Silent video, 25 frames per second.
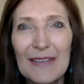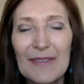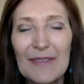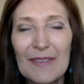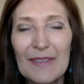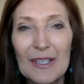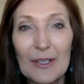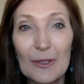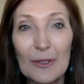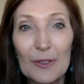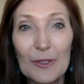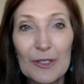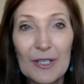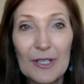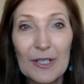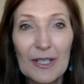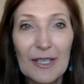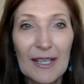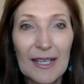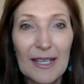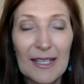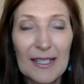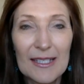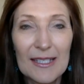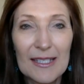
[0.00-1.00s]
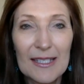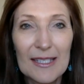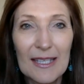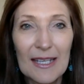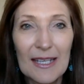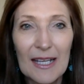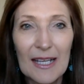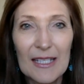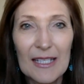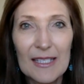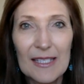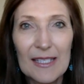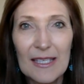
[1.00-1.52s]
of the older clients that
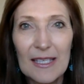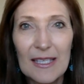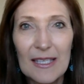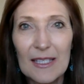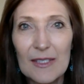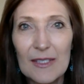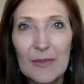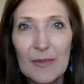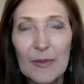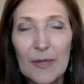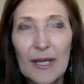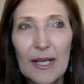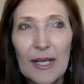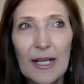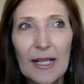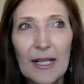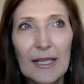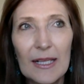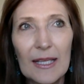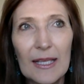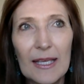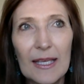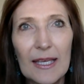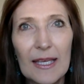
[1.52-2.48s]
I see as well,